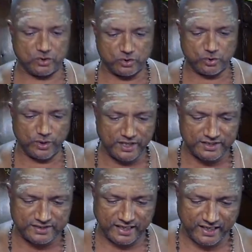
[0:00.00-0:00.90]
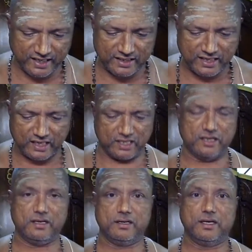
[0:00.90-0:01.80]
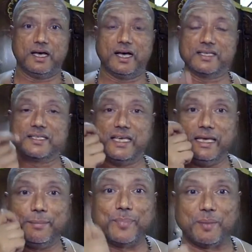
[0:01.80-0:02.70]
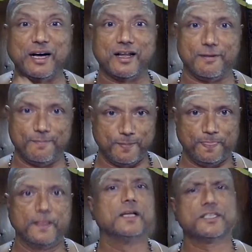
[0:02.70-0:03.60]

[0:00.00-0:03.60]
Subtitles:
So he is taking that as the pramana. It's